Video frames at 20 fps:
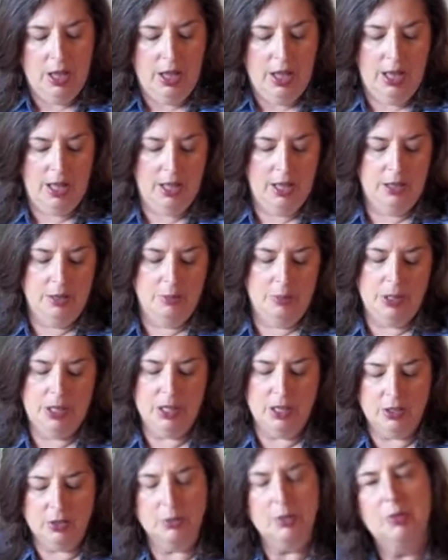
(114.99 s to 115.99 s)
And
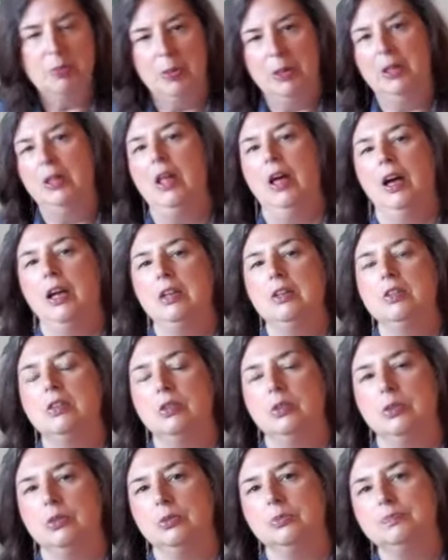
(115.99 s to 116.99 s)
because we've been lied
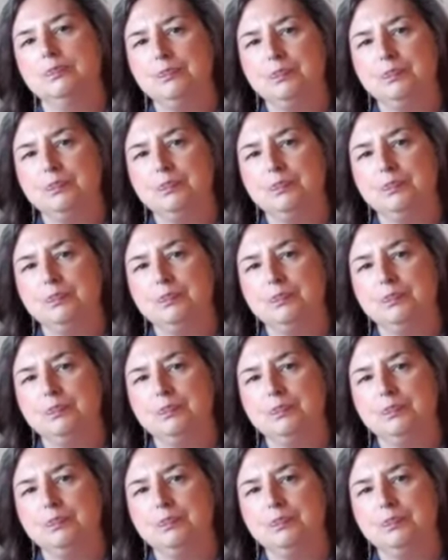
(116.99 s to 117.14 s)
to,